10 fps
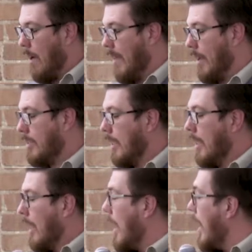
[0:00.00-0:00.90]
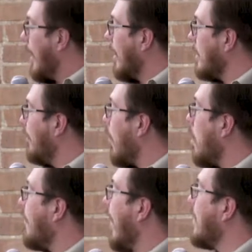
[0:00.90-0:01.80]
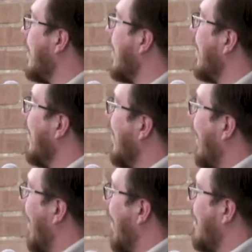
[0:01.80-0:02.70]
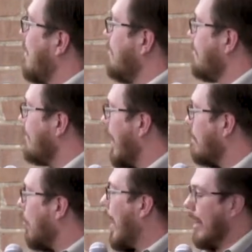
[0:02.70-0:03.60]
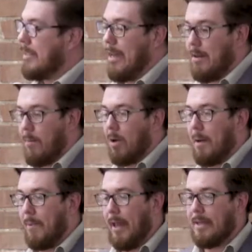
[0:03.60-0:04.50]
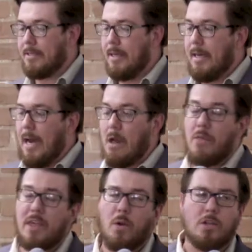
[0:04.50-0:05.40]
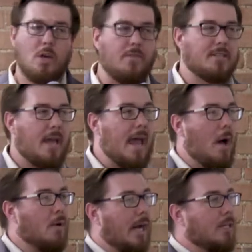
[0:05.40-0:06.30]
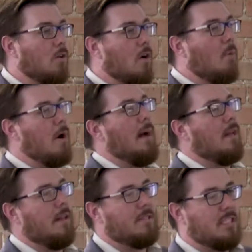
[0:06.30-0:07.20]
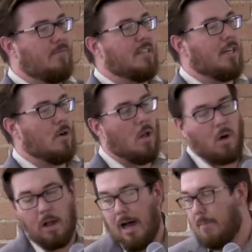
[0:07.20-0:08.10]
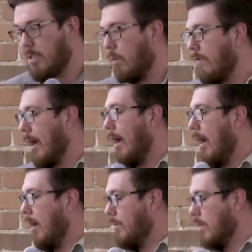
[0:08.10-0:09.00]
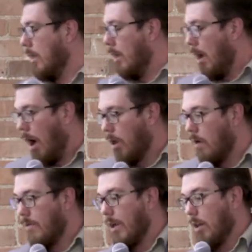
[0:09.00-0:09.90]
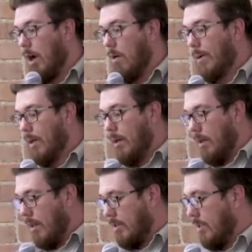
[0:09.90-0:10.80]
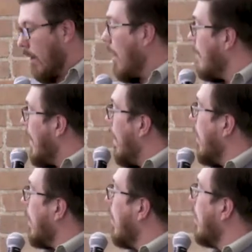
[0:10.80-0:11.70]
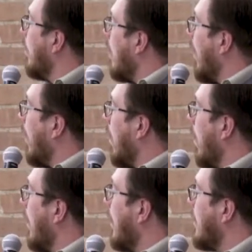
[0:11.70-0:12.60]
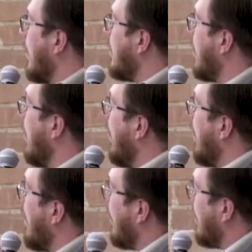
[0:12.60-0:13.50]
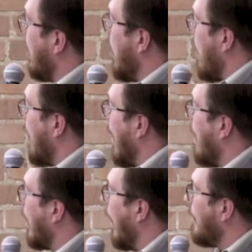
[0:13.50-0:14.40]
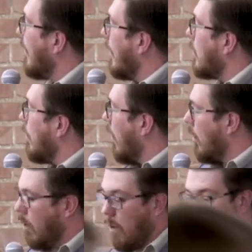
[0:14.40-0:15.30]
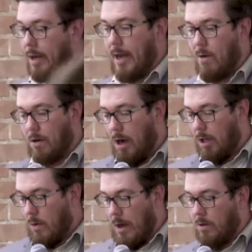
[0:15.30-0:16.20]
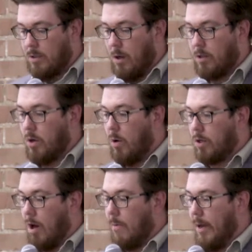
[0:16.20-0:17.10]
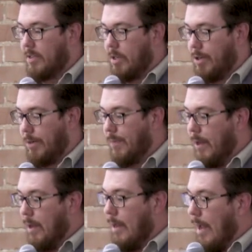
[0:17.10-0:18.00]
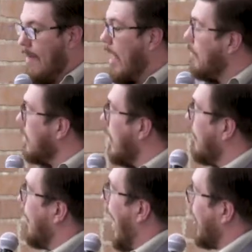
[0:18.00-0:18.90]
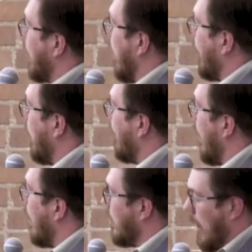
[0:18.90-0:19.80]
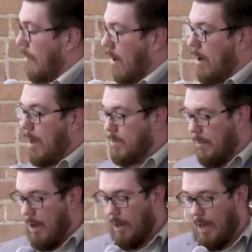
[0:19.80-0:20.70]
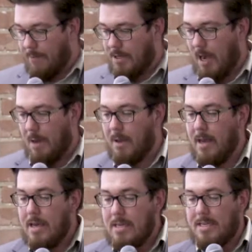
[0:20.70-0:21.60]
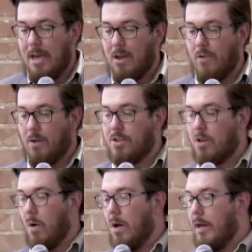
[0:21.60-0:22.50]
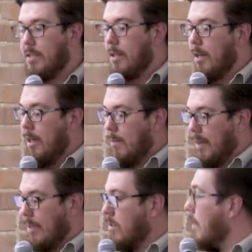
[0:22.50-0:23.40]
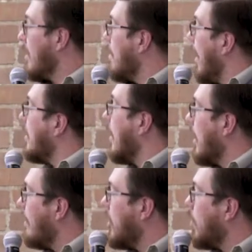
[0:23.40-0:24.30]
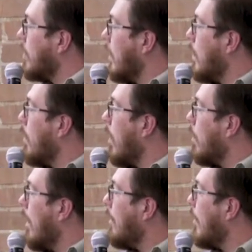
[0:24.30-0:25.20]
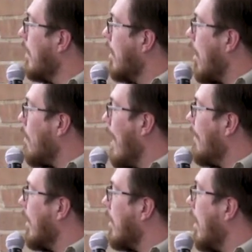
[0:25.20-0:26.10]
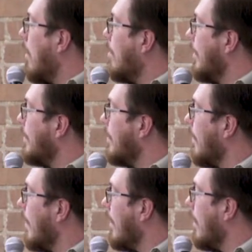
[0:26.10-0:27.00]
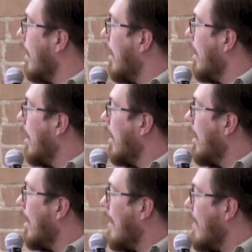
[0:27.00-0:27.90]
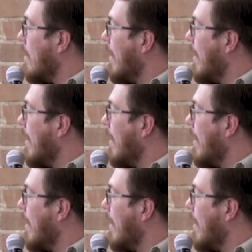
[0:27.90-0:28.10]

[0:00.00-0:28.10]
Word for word: on this uh, and get some forward facing um, products in the marketplace. Another thing you could do if you say, hey, I would like to learn more about this is visit your local hub. So we've got hubs all over the globe. This is our hub network, where they currently exist. This is in North America. And so the local one here in Colorado is called Cold Harbor Institute. And then I'm just going to flash through a few photos of our hubs. I'm not going to have time to tell you their stories, but these are some of the amazing individuals that we work with around the globe and their